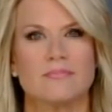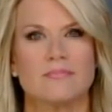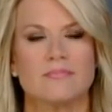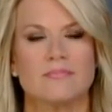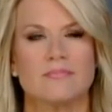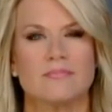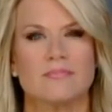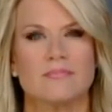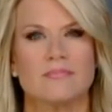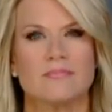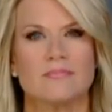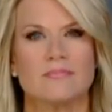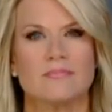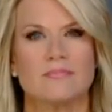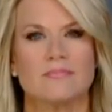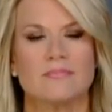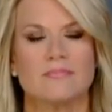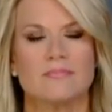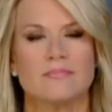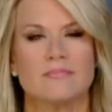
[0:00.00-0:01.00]

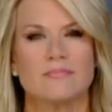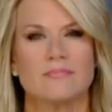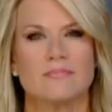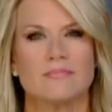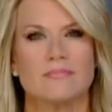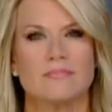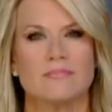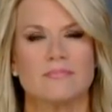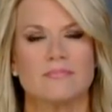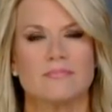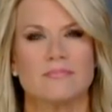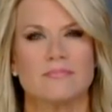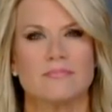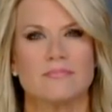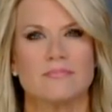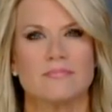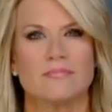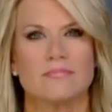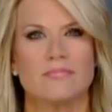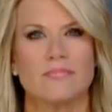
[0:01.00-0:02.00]

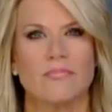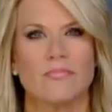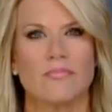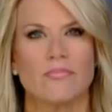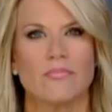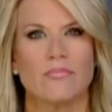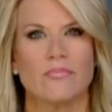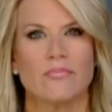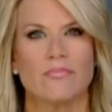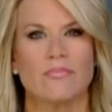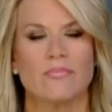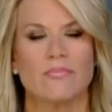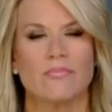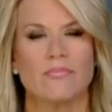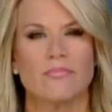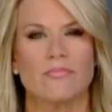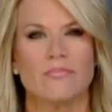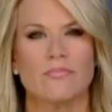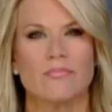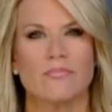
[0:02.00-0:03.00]

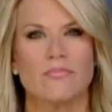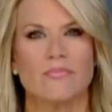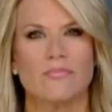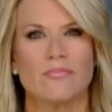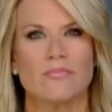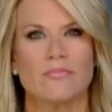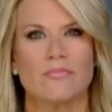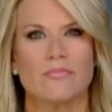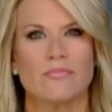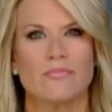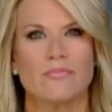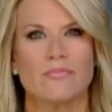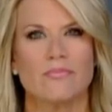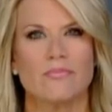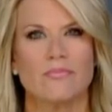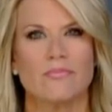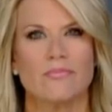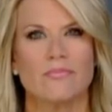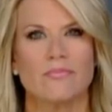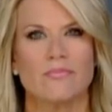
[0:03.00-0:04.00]

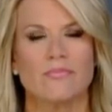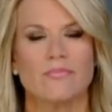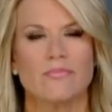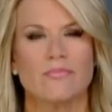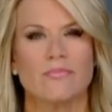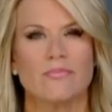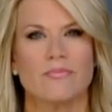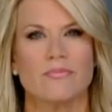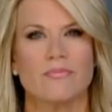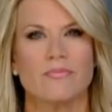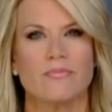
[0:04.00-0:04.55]
(silent)